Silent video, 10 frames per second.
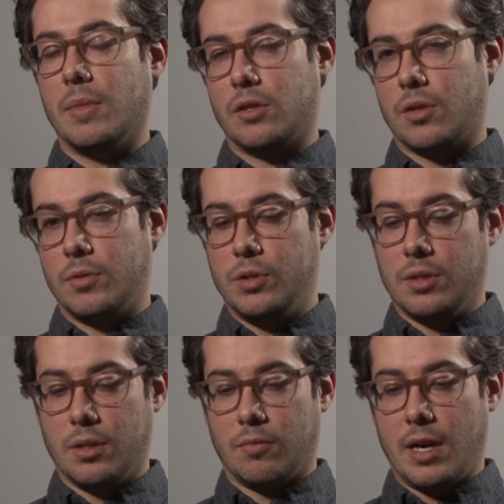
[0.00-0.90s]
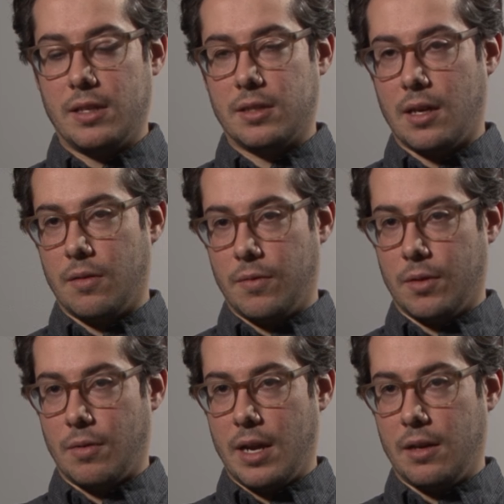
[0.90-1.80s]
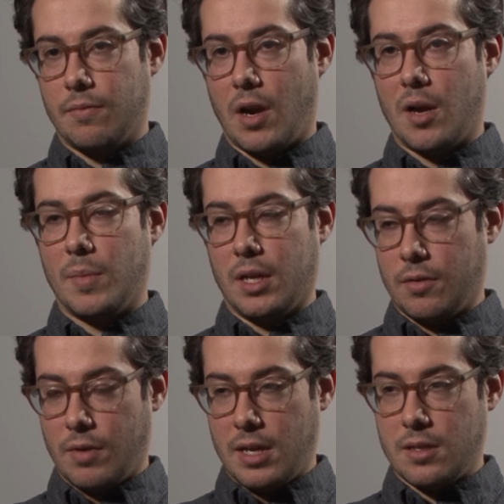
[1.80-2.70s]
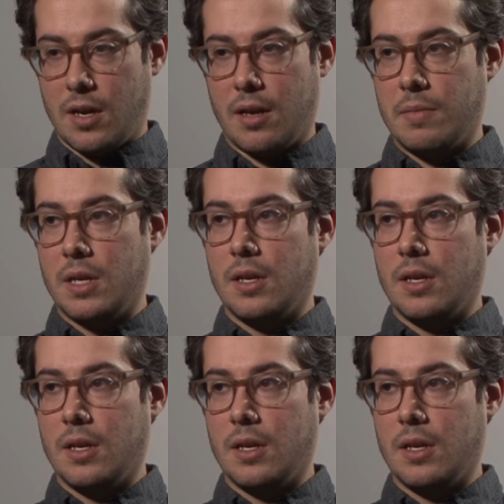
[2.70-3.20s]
make sure I'm choosing the right sound for the right environment at the right time.